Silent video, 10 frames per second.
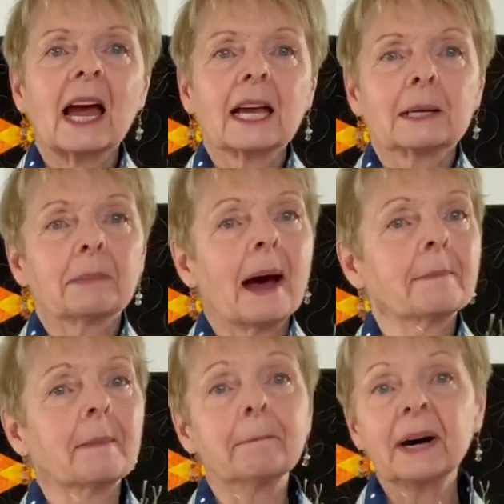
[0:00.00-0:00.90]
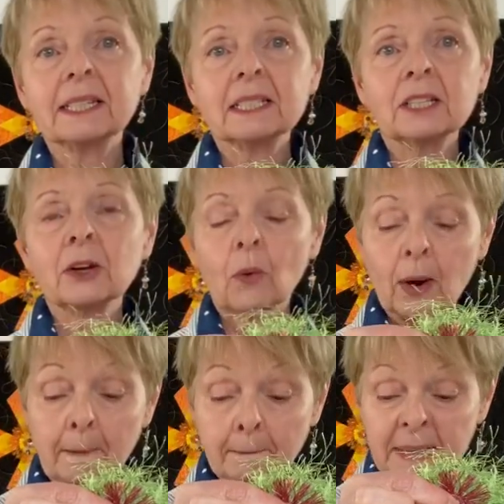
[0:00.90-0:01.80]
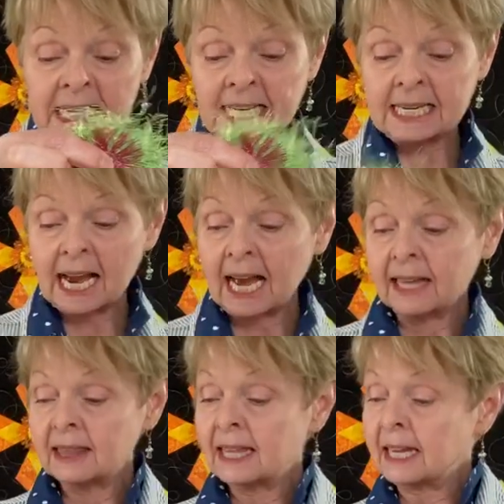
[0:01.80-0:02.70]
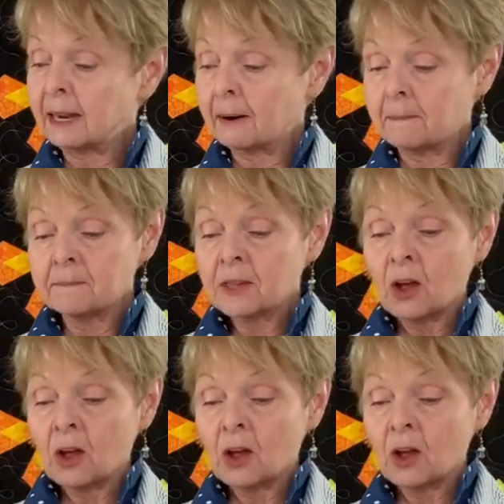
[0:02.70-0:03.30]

I could pop a button or a bead on there.